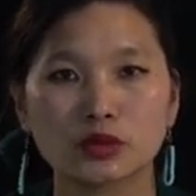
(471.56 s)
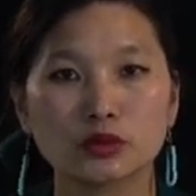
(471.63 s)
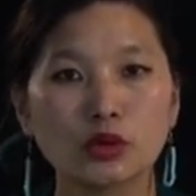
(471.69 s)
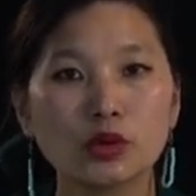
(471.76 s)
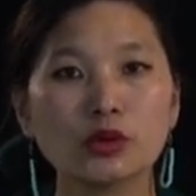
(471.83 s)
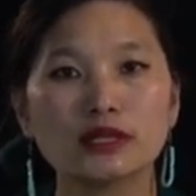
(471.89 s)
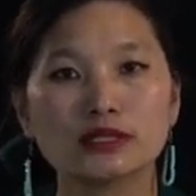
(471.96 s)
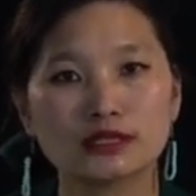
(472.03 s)

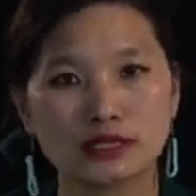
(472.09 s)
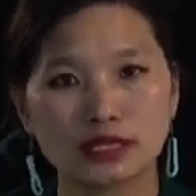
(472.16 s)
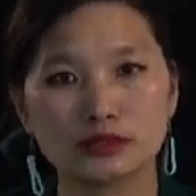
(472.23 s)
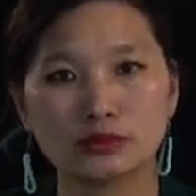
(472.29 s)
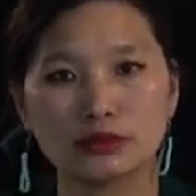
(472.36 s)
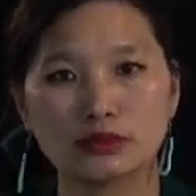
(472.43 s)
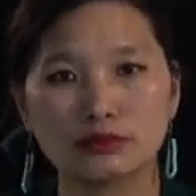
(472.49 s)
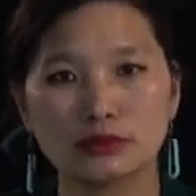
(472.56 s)
though it starts
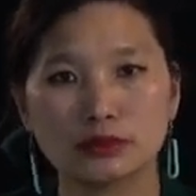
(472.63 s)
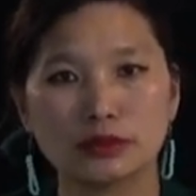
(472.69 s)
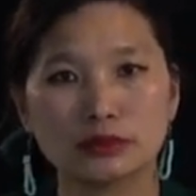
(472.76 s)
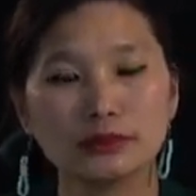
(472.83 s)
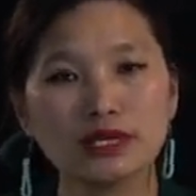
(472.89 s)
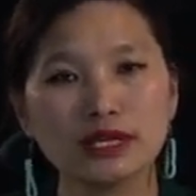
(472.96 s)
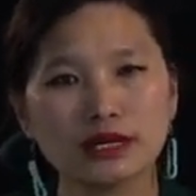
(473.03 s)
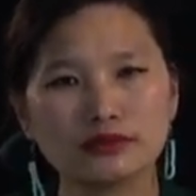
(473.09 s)
with a vowel.
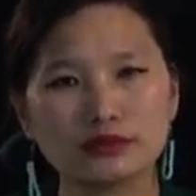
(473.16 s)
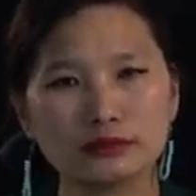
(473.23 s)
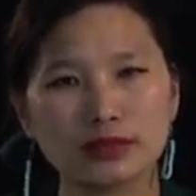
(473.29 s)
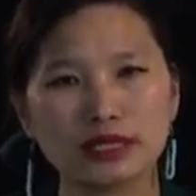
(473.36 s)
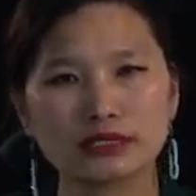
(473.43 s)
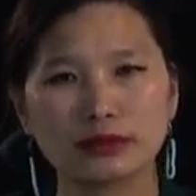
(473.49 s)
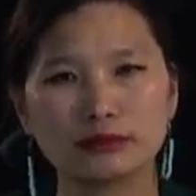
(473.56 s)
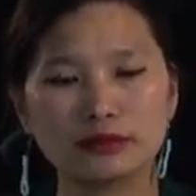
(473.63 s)
We have to
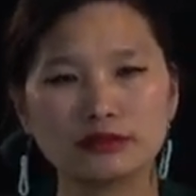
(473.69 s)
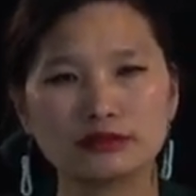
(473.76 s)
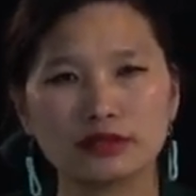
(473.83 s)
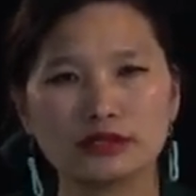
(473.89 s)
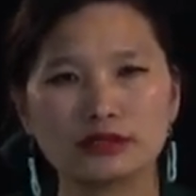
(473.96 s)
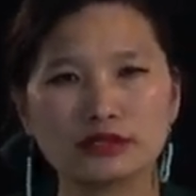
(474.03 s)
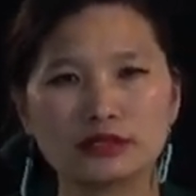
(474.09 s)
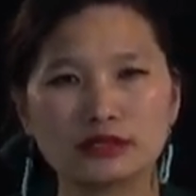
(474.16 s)
make some
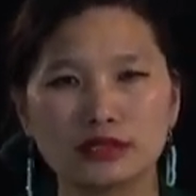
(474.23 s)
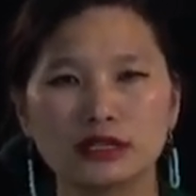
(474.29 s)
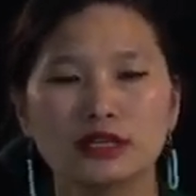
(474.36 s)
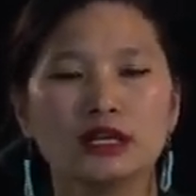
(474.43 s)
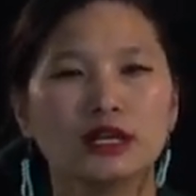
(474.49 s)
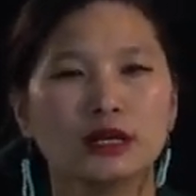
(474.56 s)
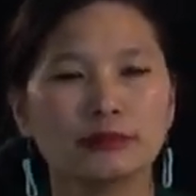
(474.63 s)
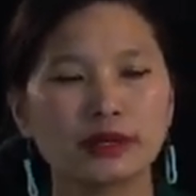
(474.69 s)
differences here,
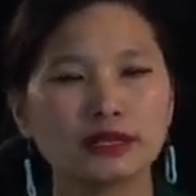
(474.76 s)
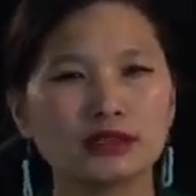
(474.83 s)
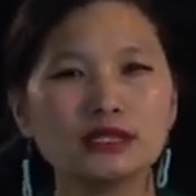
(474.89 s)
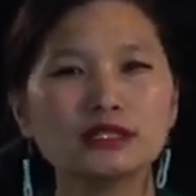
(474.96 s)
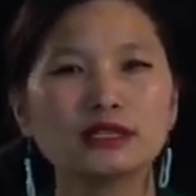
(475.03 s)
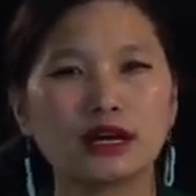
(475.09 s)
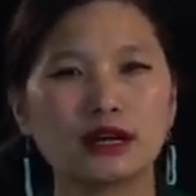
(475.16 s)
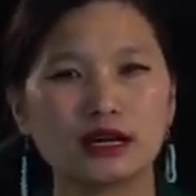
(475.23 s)
but
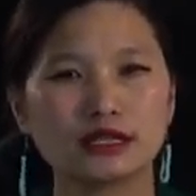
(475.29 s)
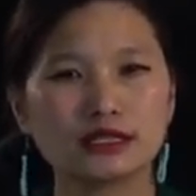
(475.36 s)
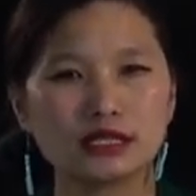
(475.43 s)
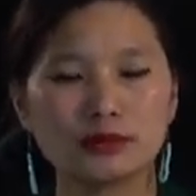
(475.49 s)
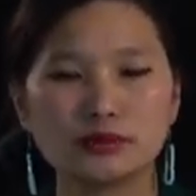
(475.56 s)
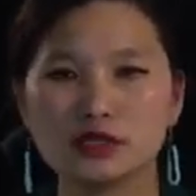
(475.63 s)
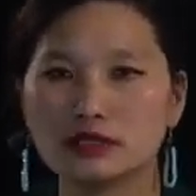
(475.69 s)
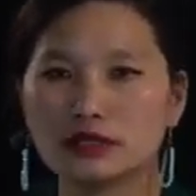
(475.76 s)
these are
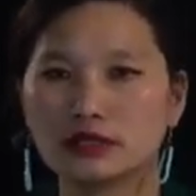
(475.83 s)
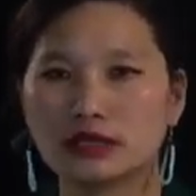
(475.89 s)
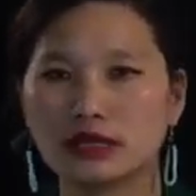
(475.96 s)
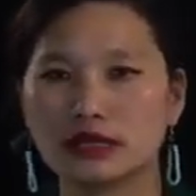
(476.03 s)
exceptional